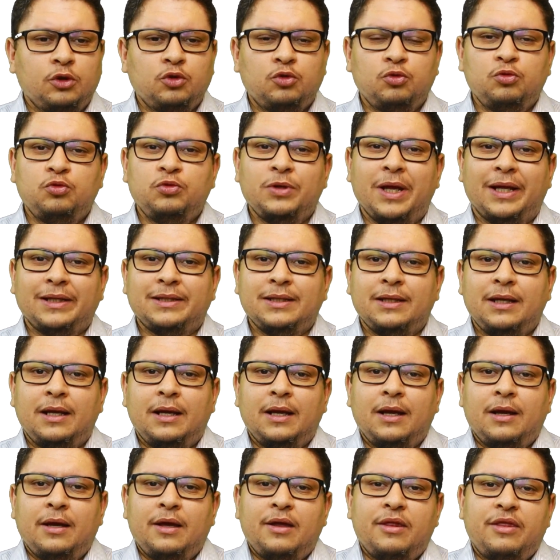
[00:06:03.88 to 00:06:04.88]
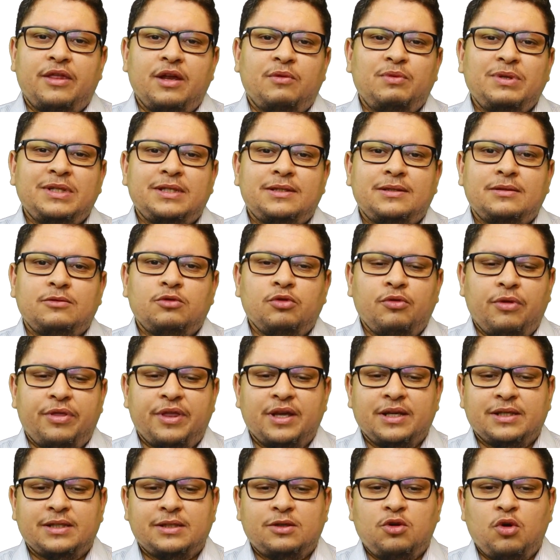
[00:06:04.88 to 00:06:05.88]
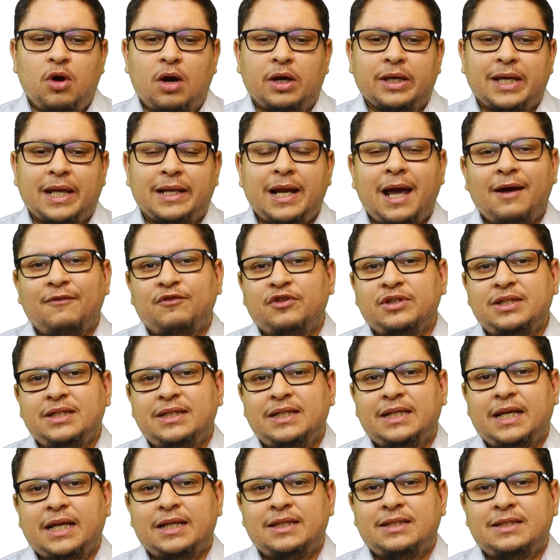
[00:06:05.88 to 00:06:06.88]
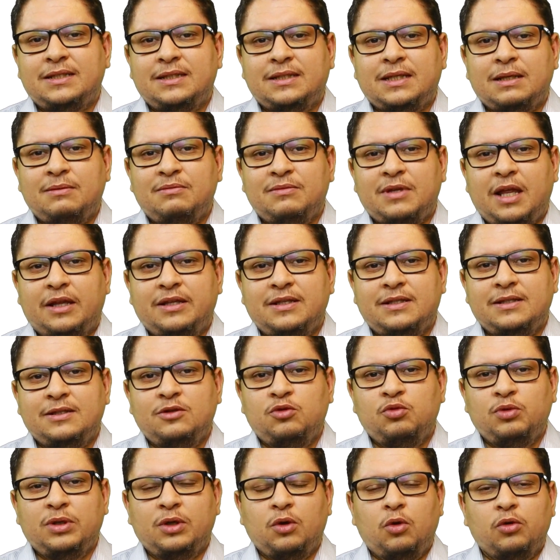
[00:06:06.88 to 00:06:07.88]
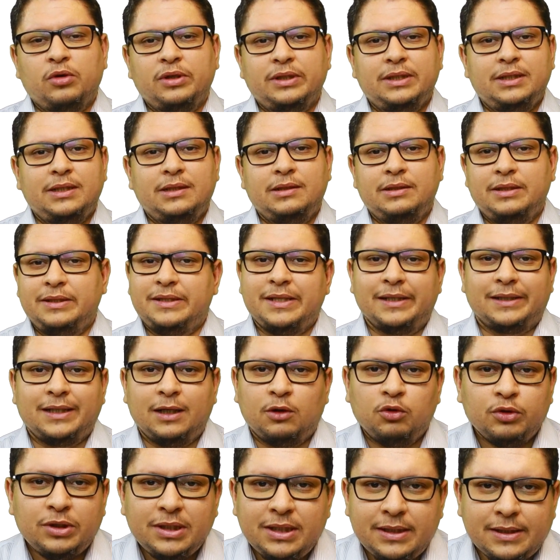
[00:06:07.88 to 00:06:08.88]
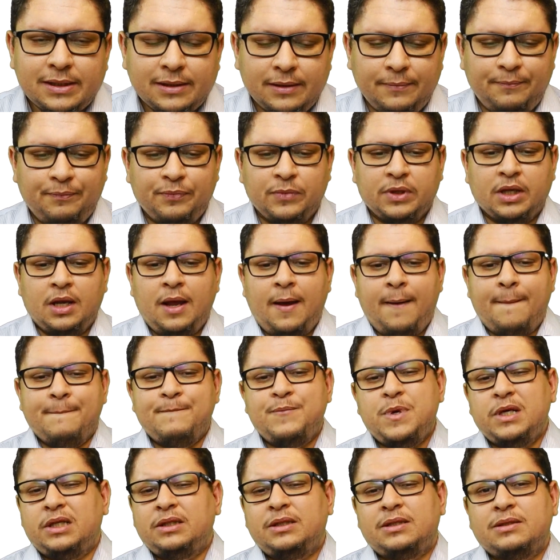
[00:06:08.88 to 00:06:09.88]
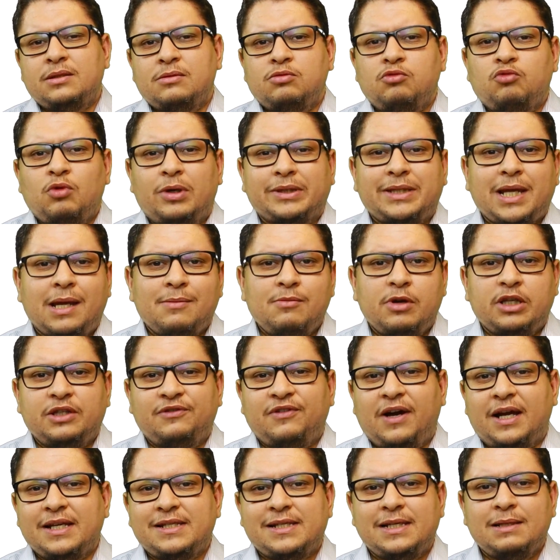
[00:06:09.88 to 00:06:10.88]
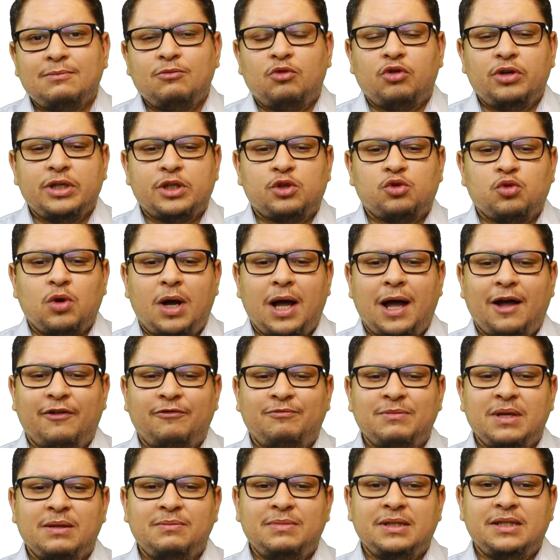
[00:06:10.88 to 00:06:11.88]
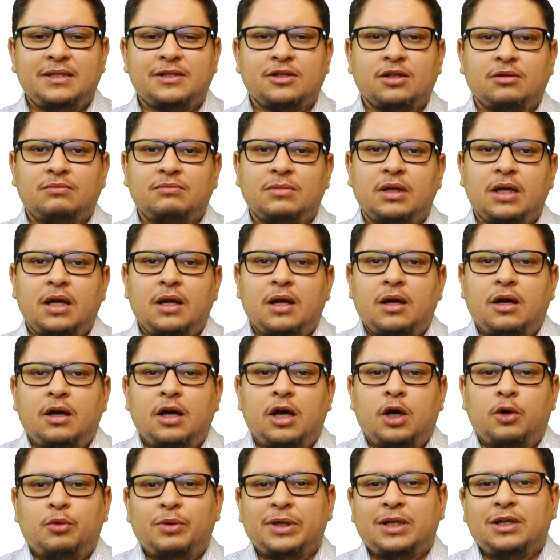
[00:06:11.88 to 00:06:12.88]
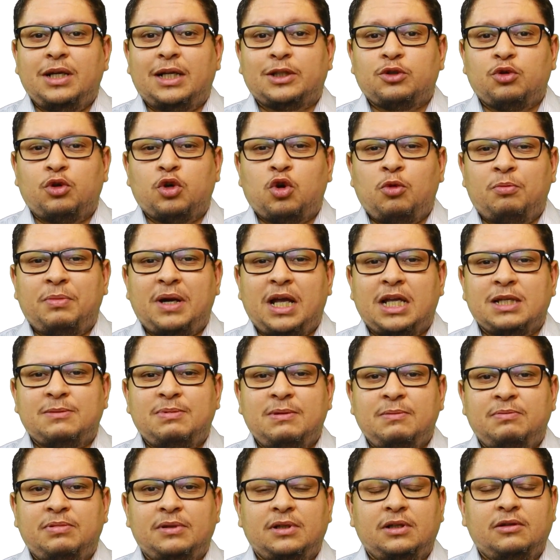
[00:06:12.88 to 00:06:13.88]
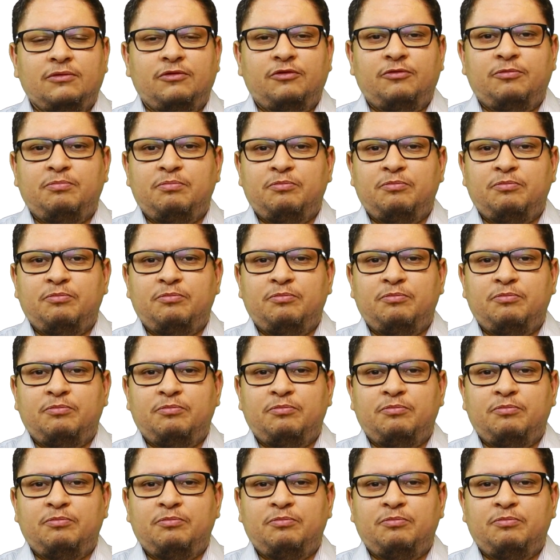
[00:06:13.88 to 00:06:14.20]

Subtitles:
to do that. There is two things. You can have a dedicated team that is doing only internal audits, but what I'm advising more is to have maybe some regulatory compliance people